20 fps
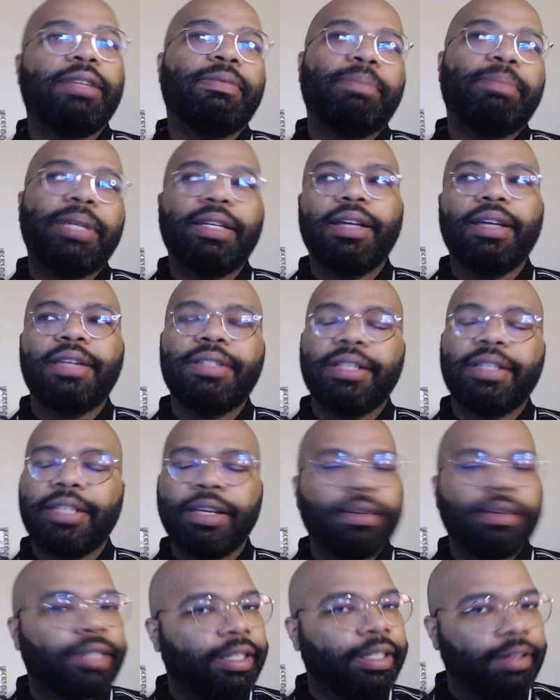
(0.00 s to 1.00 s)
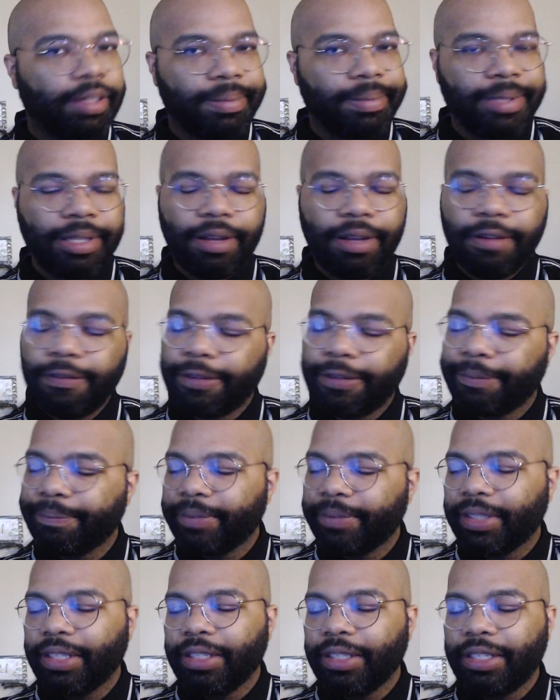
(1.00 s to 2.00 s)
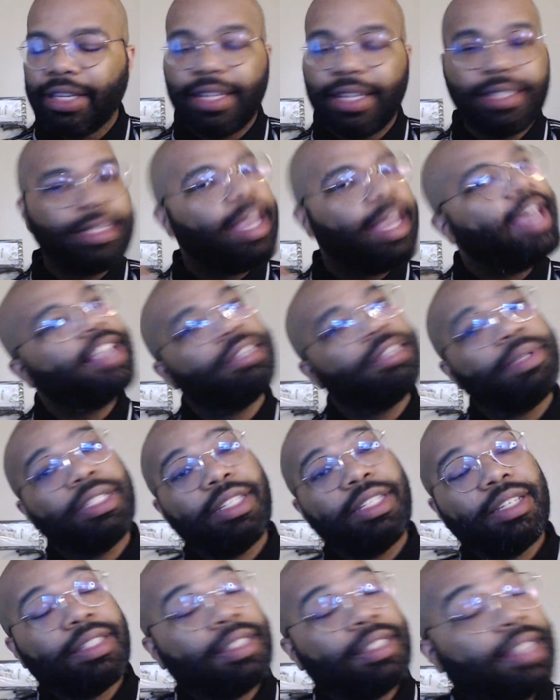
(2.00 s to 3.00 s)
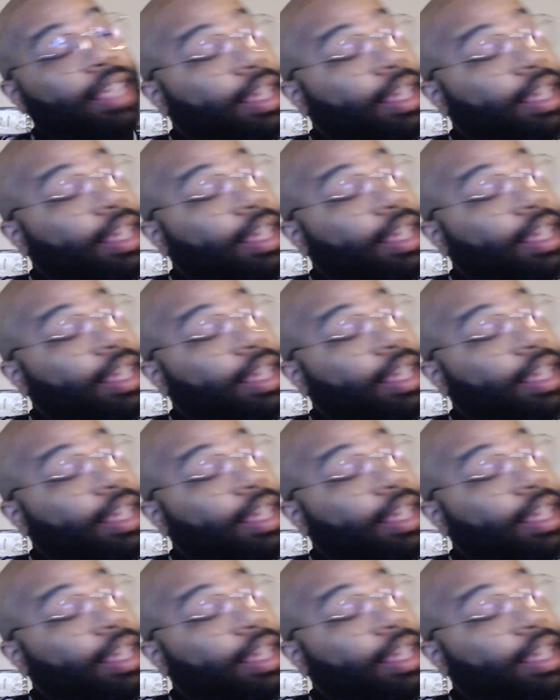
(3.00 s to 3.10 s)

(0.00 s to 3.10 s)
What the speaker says: because of guilt killed himself. Because as we just said